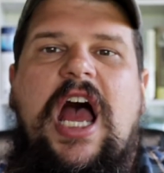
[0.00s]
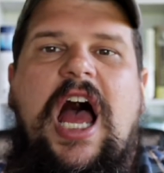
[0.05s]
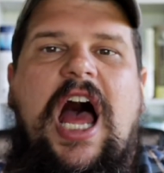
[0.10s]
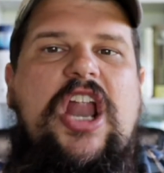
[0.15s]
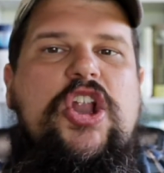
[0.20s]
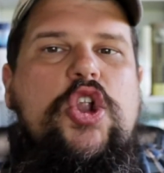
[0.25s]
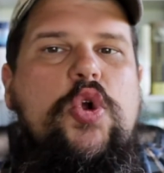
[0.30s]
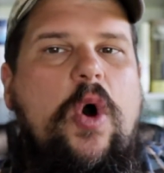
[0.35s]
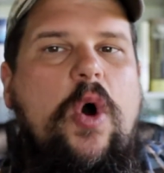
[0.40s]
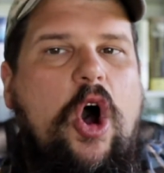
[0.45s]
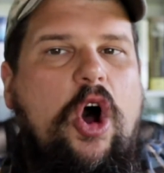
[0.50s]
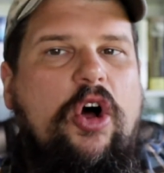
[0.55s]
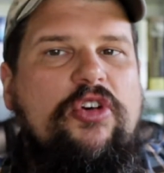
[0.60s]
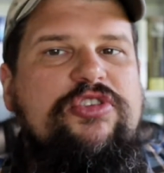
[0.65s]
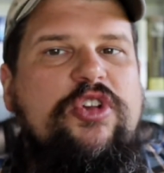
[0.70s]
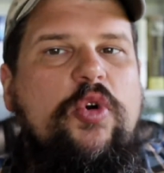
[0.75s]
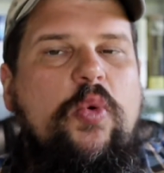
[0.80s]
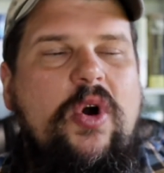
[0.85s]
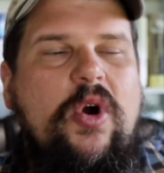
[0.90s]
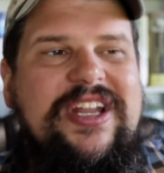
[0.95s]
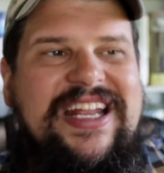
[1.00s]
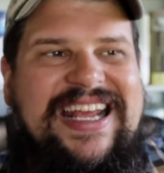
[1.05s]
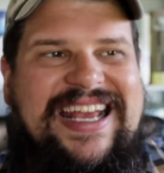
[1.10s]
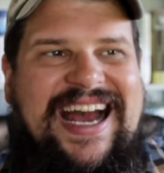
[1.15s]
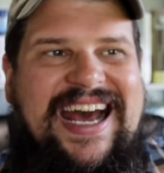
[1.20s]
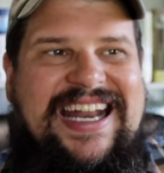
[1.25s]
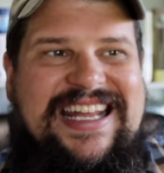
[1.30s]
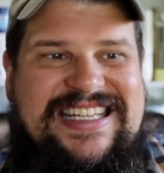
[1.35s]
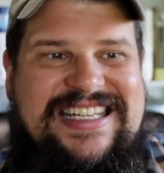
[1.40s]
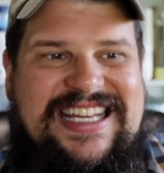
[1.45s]
I knew I also wanted to
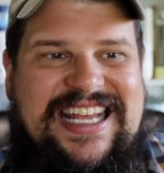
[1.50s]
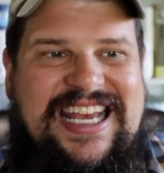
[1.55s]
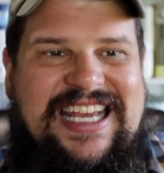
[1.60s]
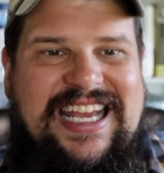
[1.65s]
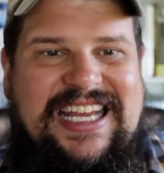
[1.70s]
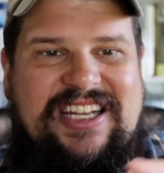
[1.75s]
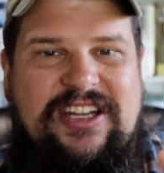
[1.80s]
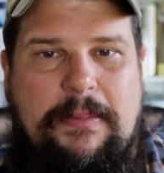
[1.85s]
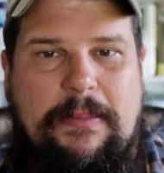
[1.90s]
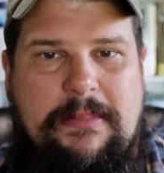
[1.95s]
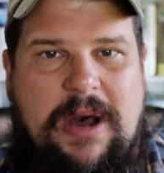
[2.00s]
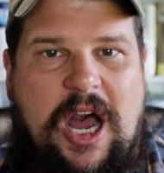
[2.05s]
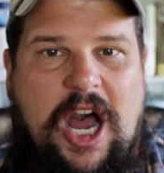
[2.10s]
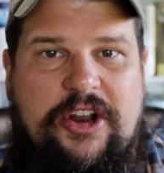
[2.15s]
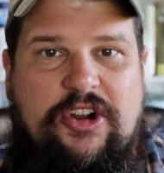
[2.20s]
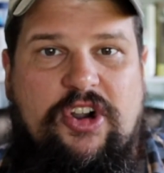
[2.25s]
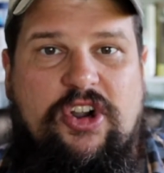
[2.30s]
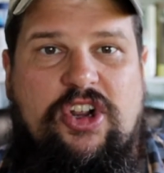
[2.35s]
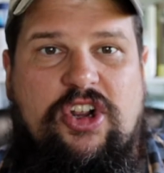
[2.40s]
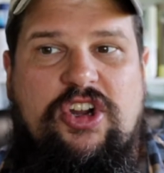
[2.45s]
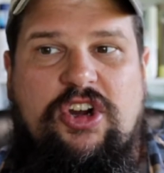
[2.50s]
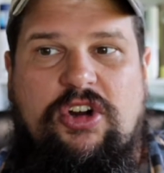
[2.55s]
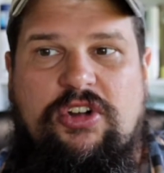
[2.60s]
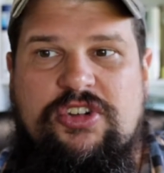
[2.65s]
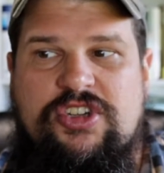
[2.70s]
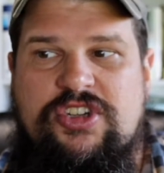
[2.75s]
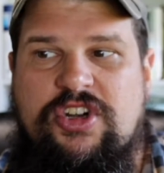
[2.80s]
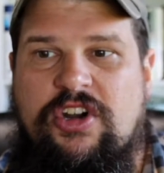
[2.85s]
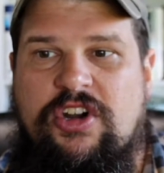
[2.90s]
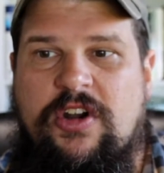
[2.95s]
kind of dig into modern
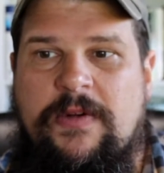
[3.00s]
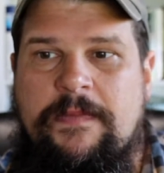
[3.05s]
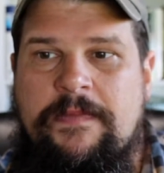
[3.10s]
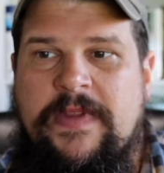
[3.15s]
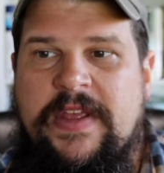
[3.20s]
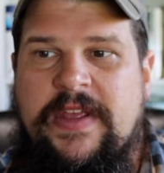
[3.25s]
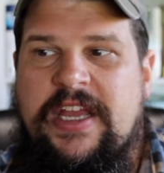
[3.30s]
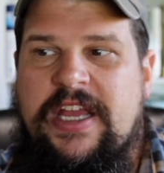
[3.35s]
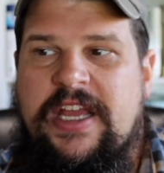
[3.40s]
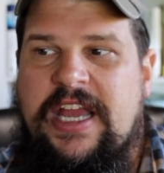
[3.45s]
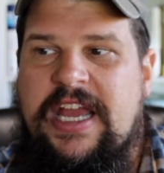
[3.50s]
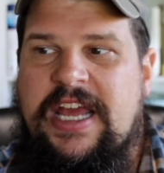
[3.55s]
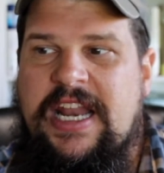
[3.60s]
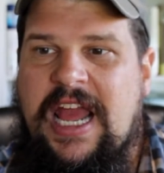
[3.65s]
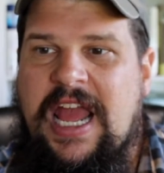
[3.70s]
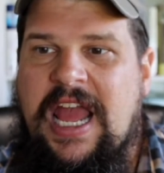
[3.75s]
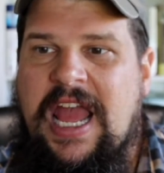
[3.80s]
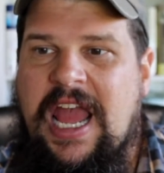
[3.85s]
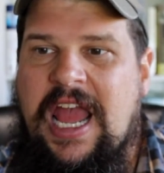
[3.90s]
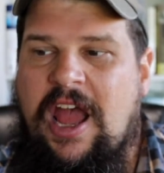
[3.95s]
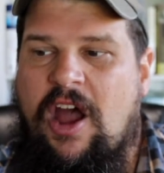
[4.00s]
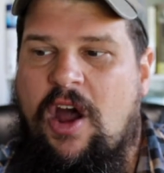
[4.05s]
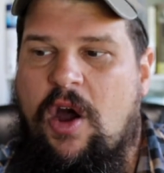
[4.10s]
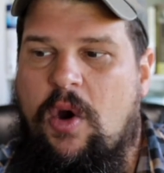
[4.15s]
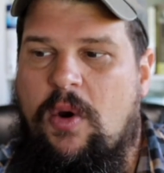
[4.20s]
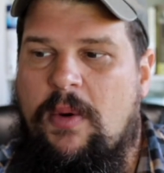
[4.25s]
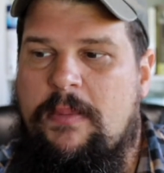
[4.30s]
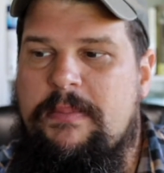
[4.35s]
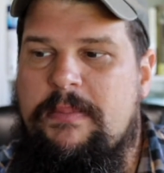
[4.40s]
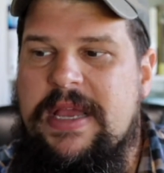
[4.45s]
culture and
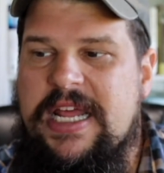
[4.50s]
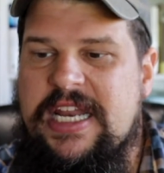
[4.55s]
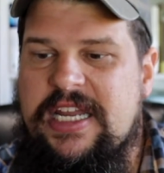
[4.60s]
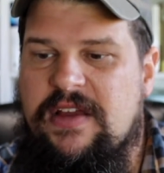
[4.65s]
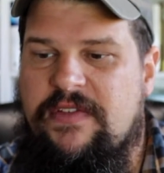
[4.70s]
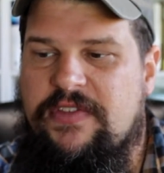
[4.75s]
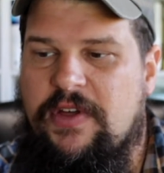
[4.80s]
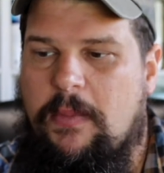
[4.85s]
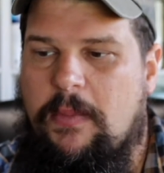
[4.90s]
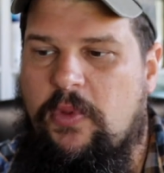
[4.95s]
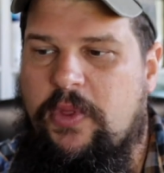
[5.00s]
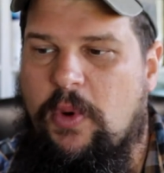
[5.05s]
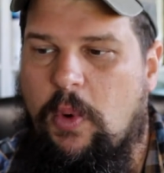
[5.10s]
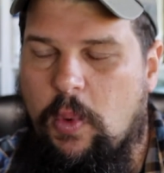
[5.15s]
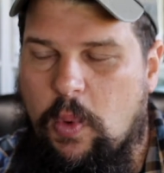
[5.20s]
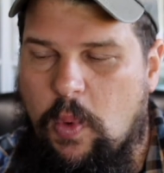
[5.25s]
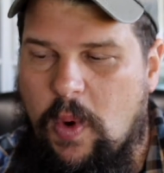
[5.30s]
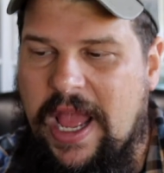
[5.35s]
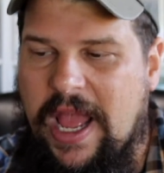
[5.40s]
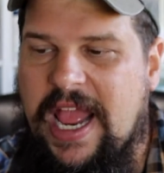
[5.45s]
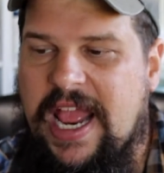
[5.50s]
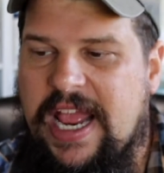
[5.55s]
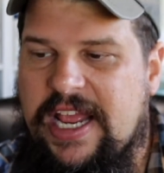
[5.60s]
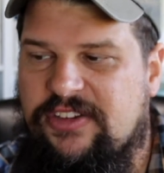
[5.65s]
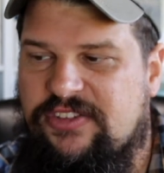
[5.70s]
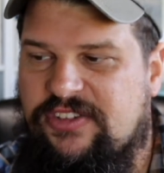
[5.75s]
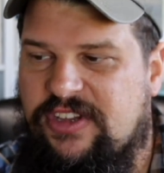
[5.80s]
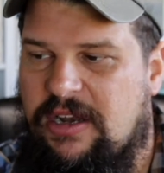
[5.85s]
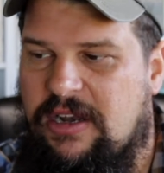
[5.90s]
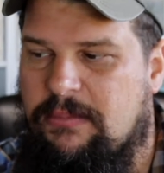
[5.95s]
how many of the
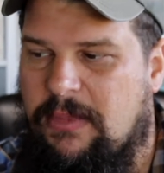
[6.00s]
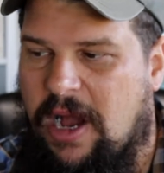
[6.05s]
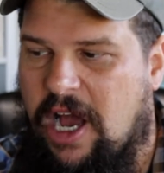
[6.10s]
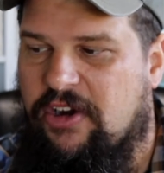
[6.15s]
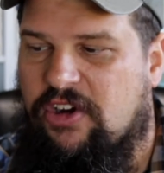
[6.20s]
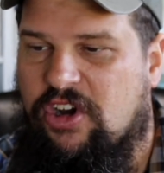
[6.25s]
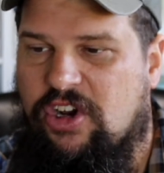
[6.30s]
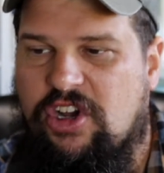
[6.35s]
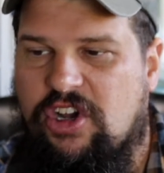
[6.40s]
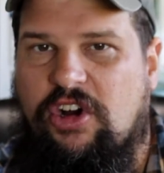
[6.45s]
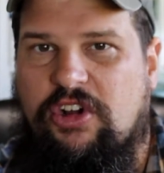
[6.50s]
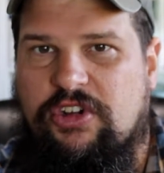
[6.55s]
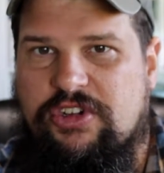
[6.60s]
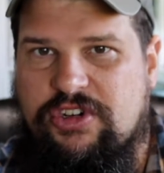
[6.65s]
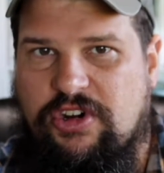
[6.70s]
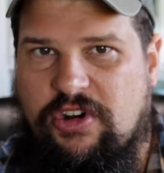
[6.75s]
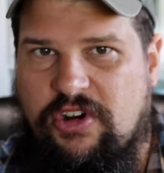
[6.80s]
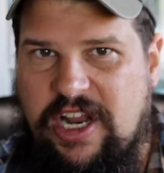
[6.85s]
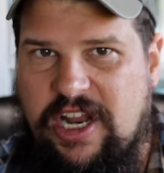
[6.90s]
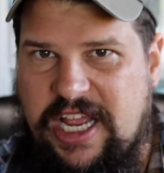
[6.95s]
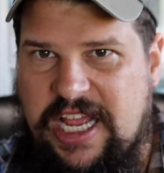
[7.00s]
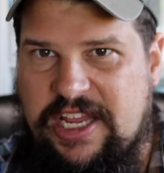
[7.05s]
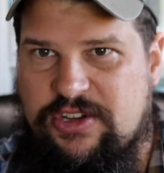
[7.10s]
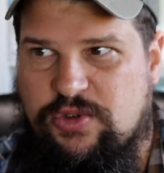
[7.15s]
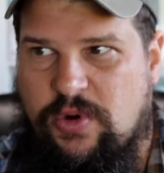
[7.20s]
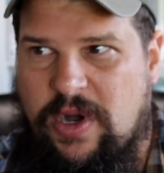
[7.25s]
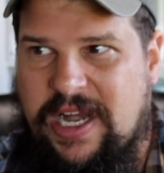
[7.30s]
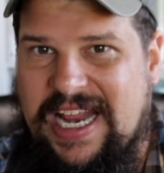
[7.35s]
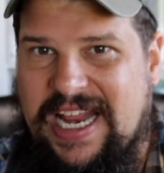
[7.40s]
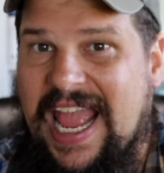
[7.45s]
ways that modern culture
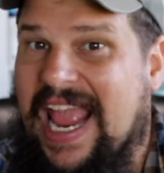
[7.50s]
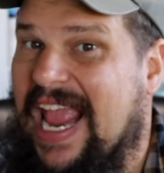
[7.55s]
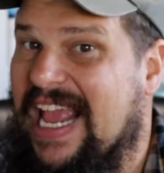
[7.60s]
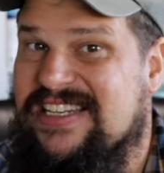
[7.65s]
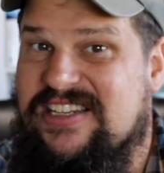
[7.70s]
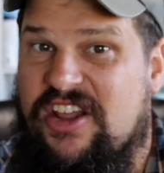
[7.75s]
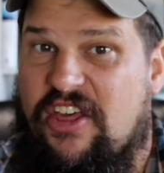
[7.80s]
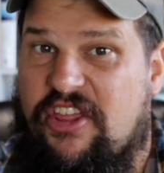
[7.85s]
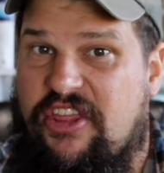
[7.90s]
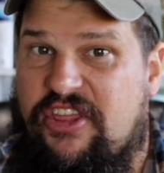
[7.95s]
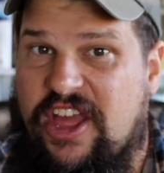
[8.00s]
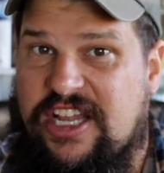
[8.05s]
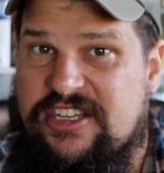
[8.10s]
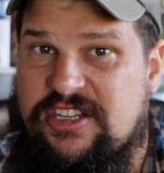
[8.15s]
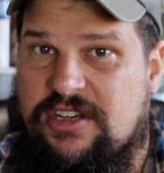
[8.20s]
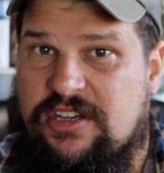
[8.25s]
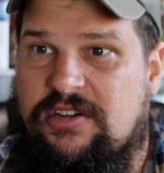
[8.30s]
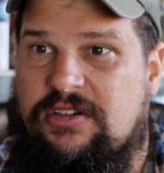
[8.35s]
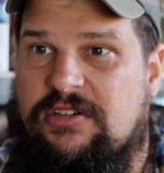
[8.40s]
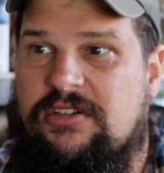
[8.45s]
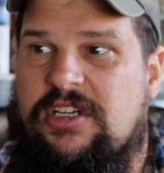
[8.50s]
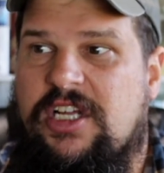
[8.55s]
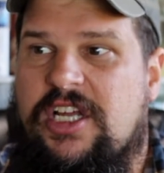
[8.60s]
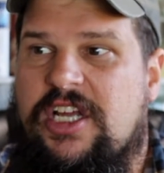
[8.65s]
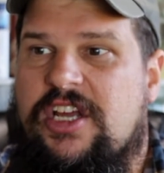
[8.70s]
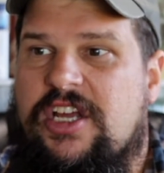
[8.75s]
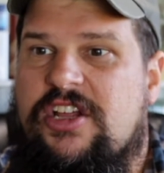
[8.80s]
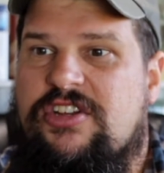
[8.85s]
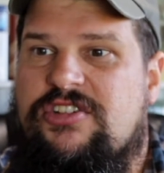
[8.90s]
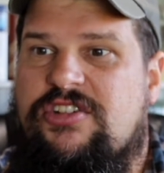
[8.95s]
is running antithetical
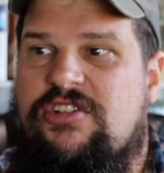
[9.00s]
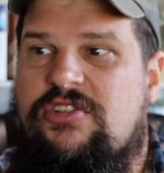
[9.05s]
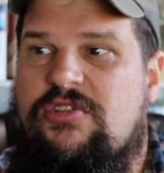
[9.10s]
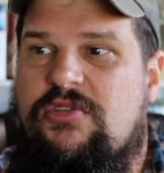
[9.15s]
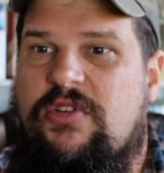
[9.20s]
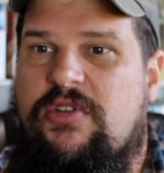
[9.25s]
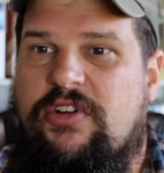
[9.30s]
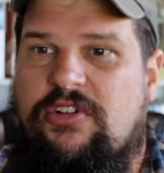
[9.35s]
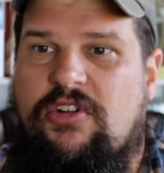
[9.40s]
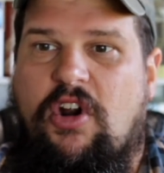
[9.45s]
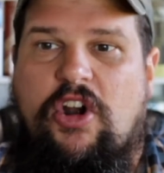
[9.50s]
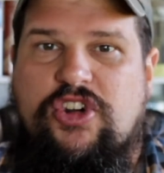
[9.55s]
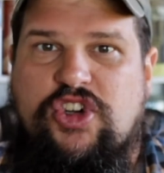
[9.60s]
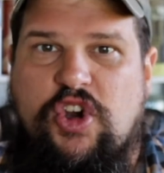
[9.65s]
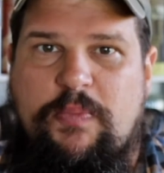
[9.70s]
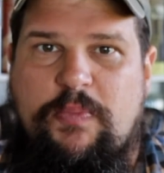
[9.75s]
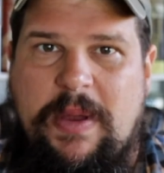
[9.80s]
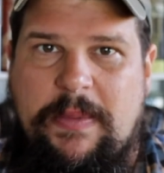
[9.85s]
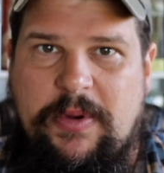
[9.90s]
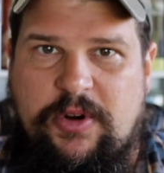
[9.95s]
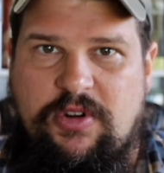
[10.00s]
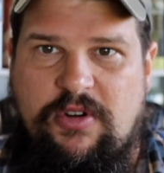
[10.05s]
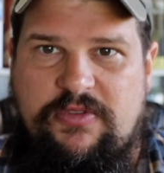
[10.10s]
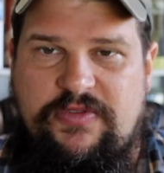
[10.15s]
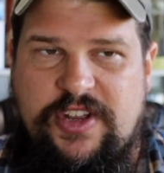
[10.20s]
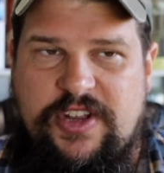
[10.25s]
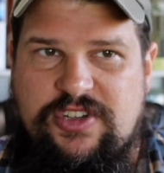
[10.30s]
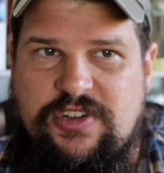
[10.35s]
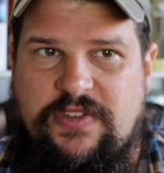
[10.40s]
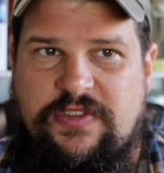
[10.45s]
to the larger biblical
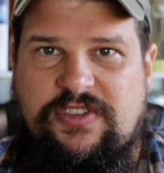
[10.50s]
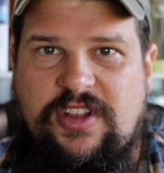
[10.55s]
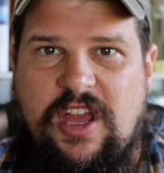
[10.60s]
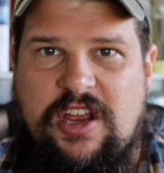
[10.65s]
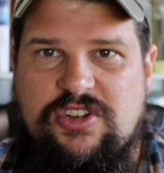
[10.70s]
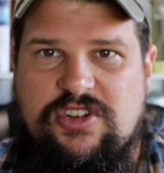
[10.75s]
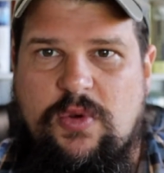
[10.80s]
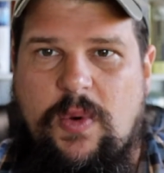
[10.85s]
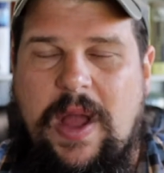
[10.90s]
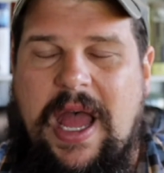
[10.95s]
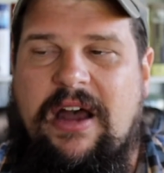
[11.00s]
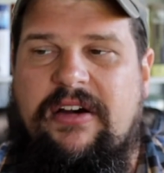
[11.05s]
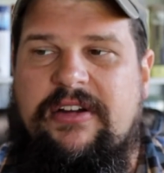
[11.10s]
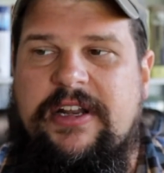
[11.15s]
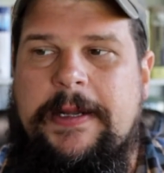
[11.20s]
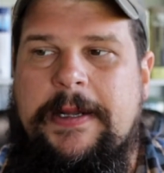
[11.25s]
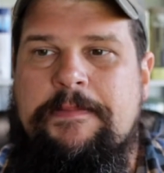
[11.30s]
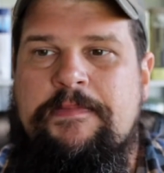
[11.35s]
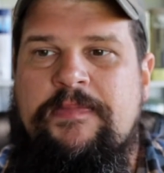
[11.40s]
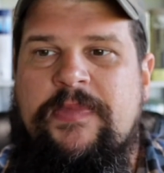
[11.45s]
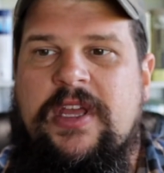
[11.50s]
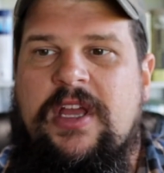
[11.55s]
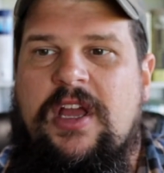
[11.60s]
vision of sexuality,